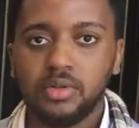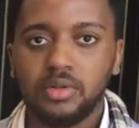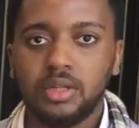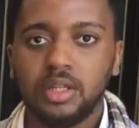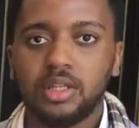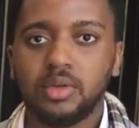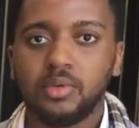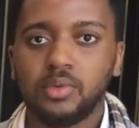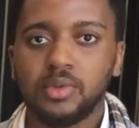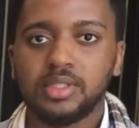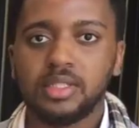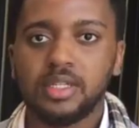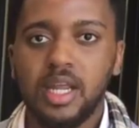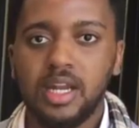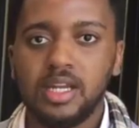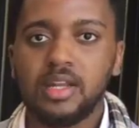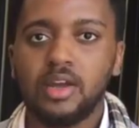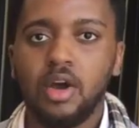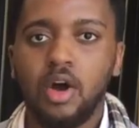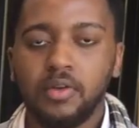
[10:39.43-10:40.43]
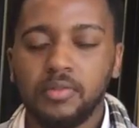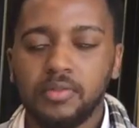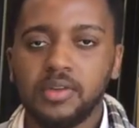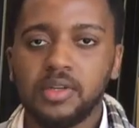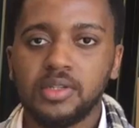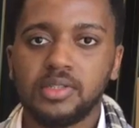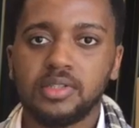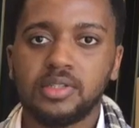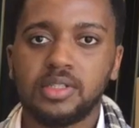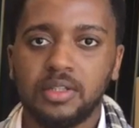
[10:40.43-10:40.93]
sure that there wasn't any
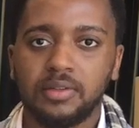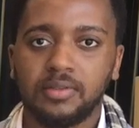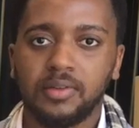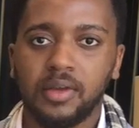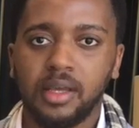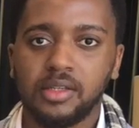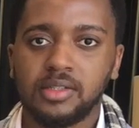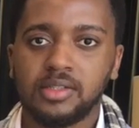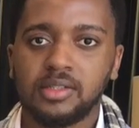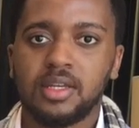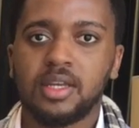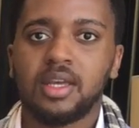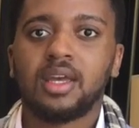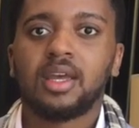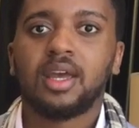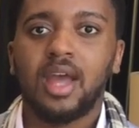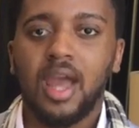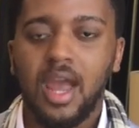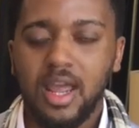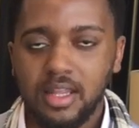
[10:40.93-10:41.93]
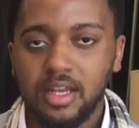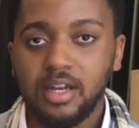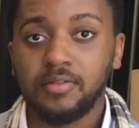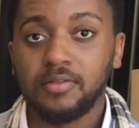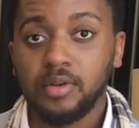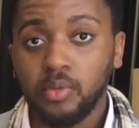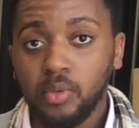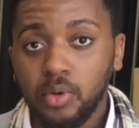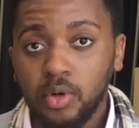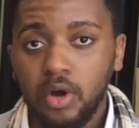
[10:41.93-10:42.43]
obvious defects. And then if
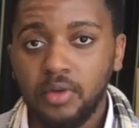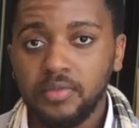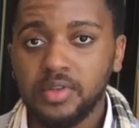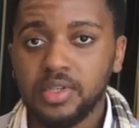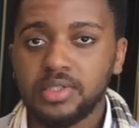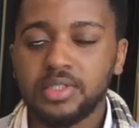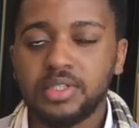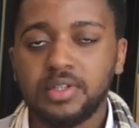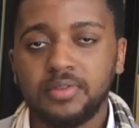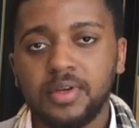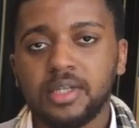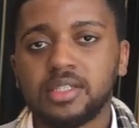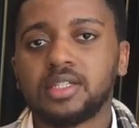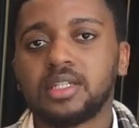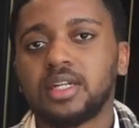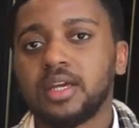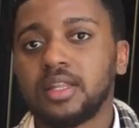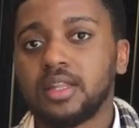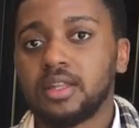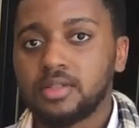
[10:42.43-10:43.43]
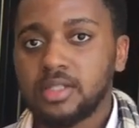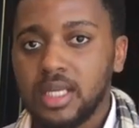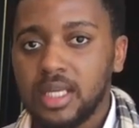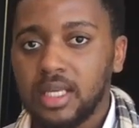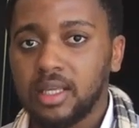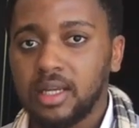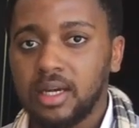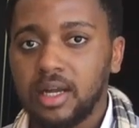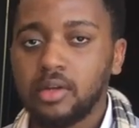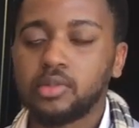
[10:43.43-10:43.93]
there were obvious defects, he'd either
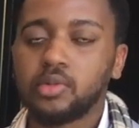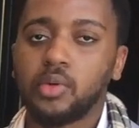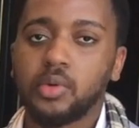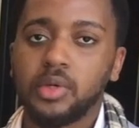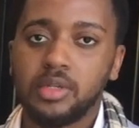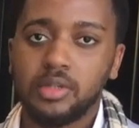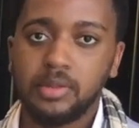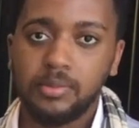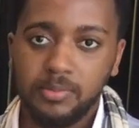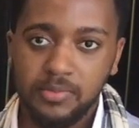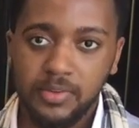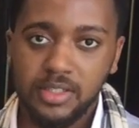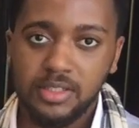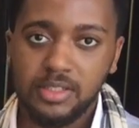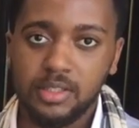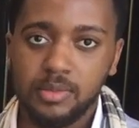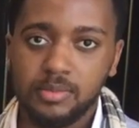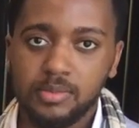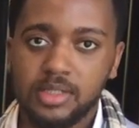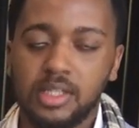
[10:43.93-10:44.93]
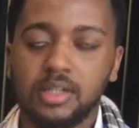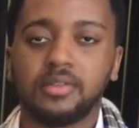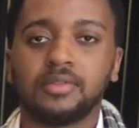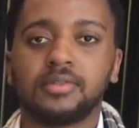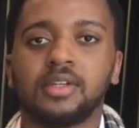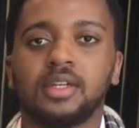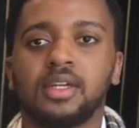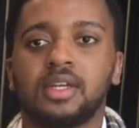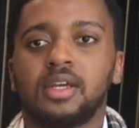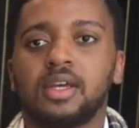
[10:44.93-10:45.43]
take it out or he'd fix it himself
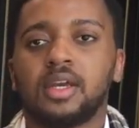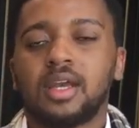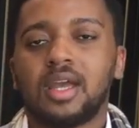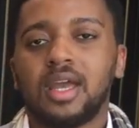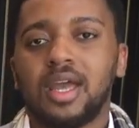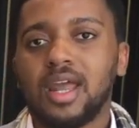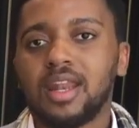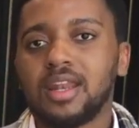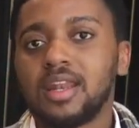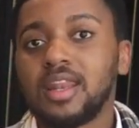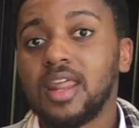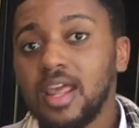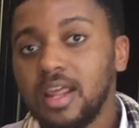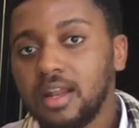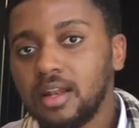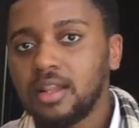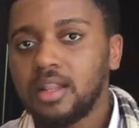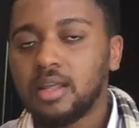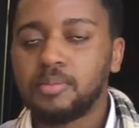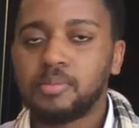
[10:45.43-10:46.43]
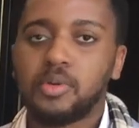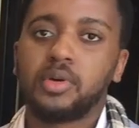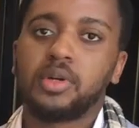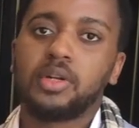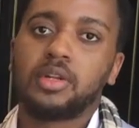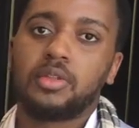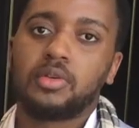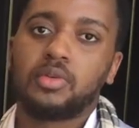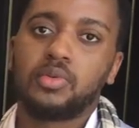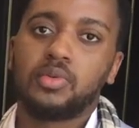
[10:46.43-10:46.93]
and then they put
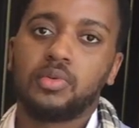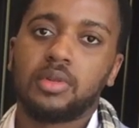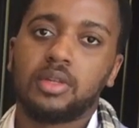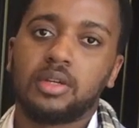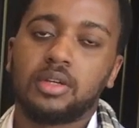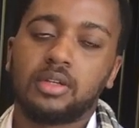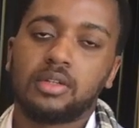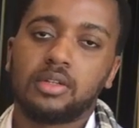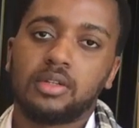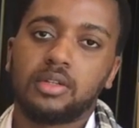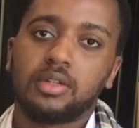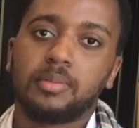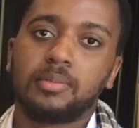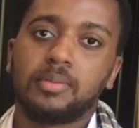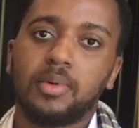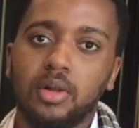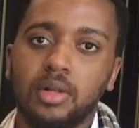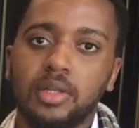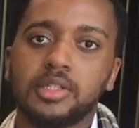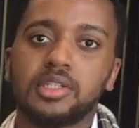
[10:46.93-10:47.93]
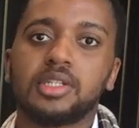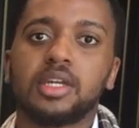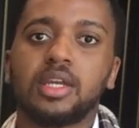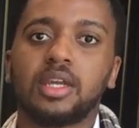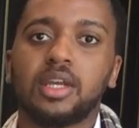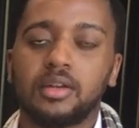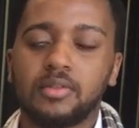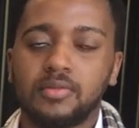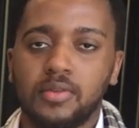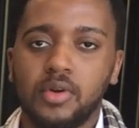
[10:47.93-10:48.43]
it through the, the
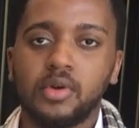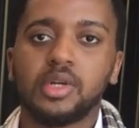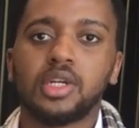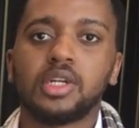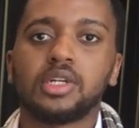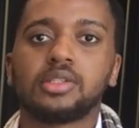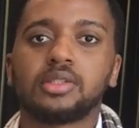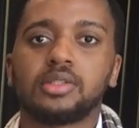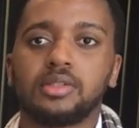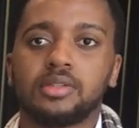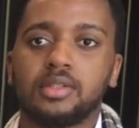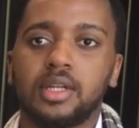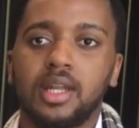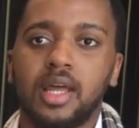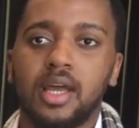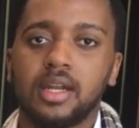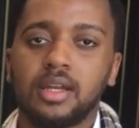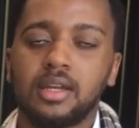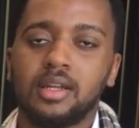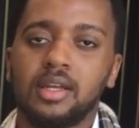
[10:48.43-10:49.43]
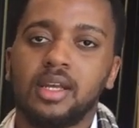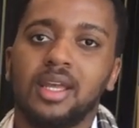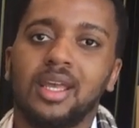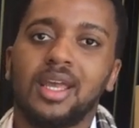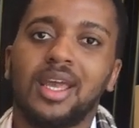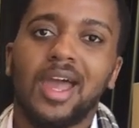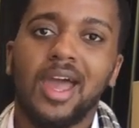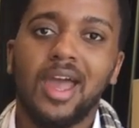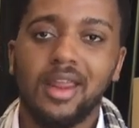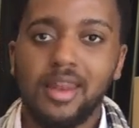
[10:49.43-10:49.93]
polishing and varnish line.
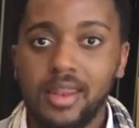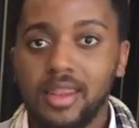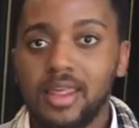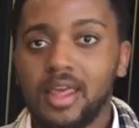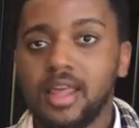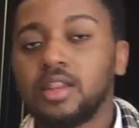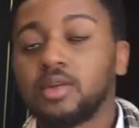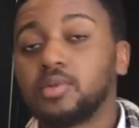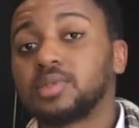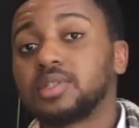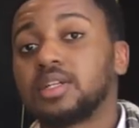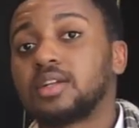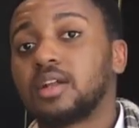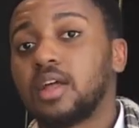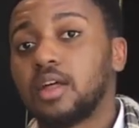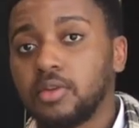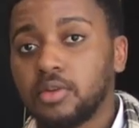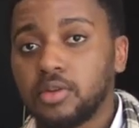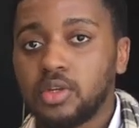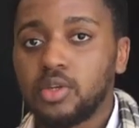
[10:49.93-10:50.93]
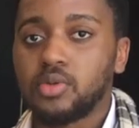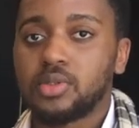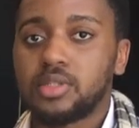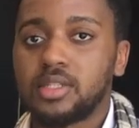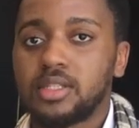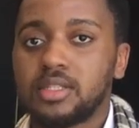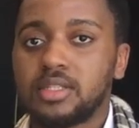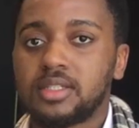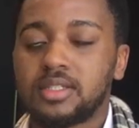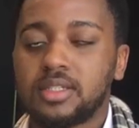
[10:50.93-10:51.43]
And then there was another
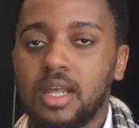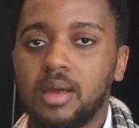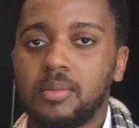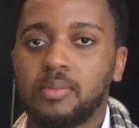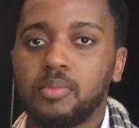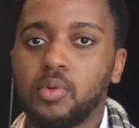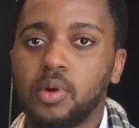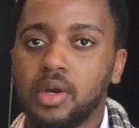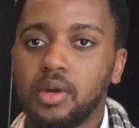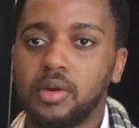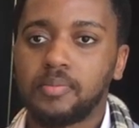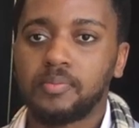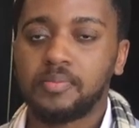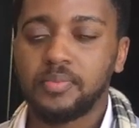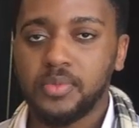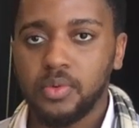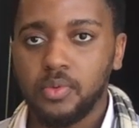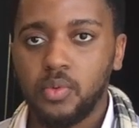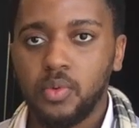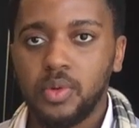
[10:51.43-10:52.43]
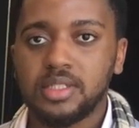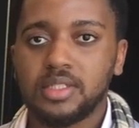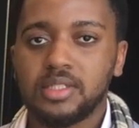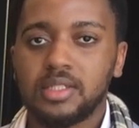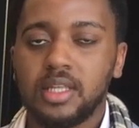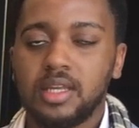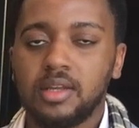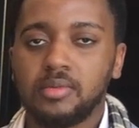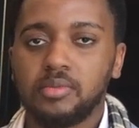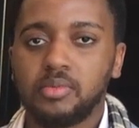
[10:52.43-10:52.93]
QC step where once
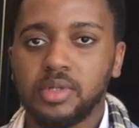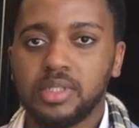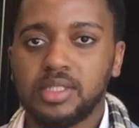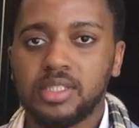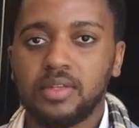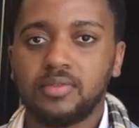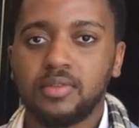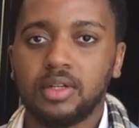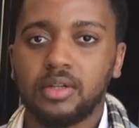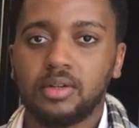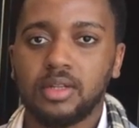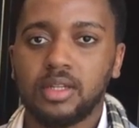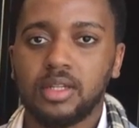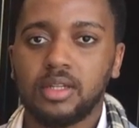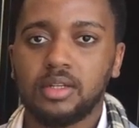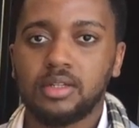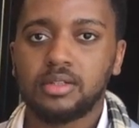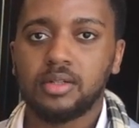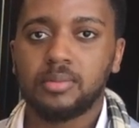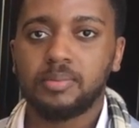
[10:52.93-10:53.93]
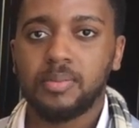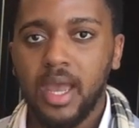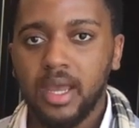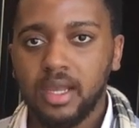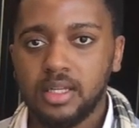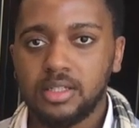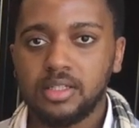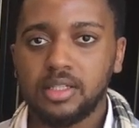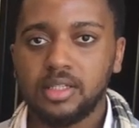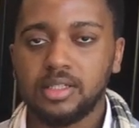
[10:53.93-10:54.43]
they received it on the, the
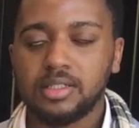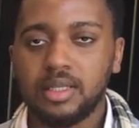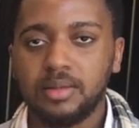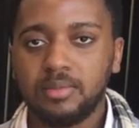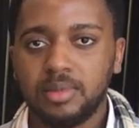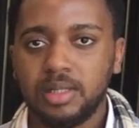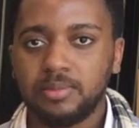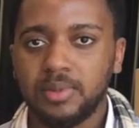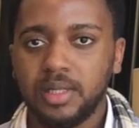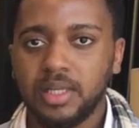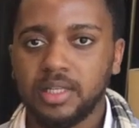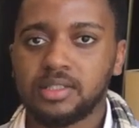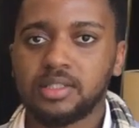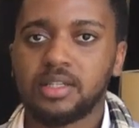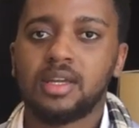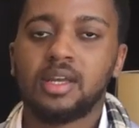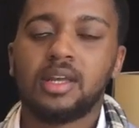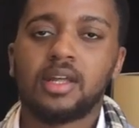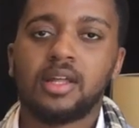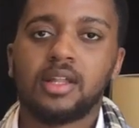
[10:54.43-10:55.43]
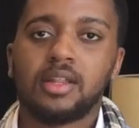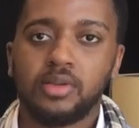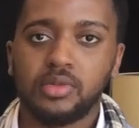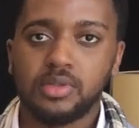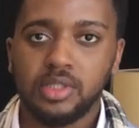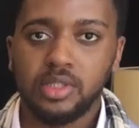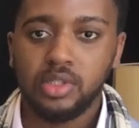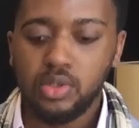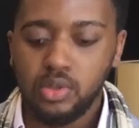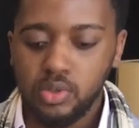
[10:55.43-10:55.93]
packaging assembly place, there
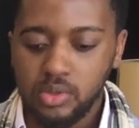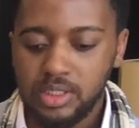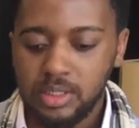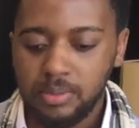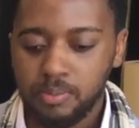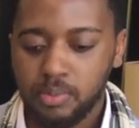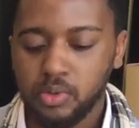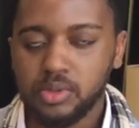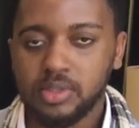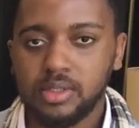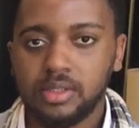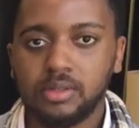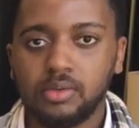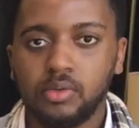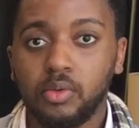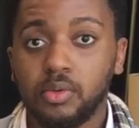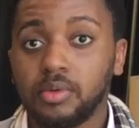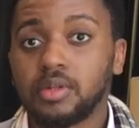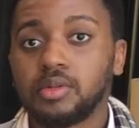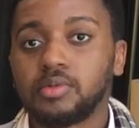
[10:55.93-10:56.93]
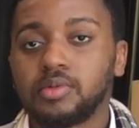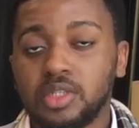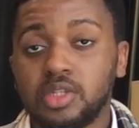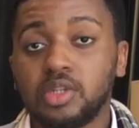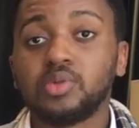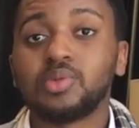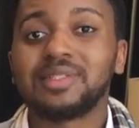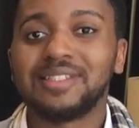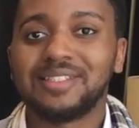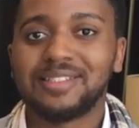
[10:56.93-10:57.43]
was a QC person or there was a
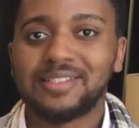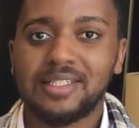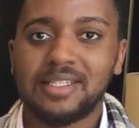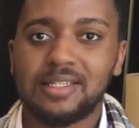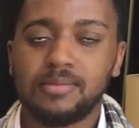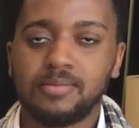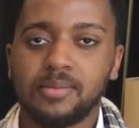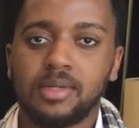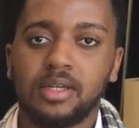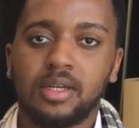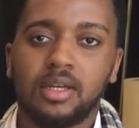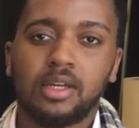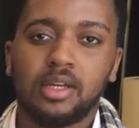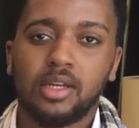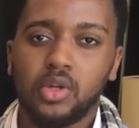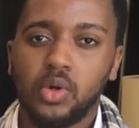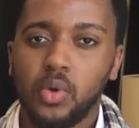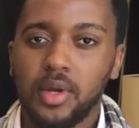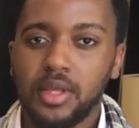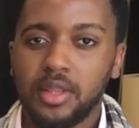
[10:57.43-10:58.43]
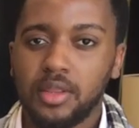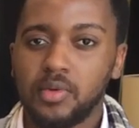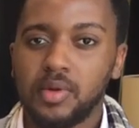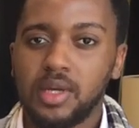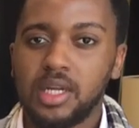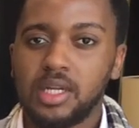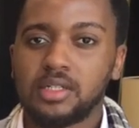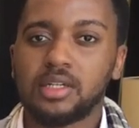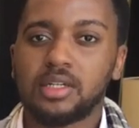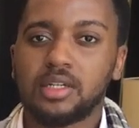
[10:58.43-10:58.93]
QC team going through
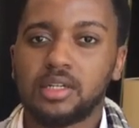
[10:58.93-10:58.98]
each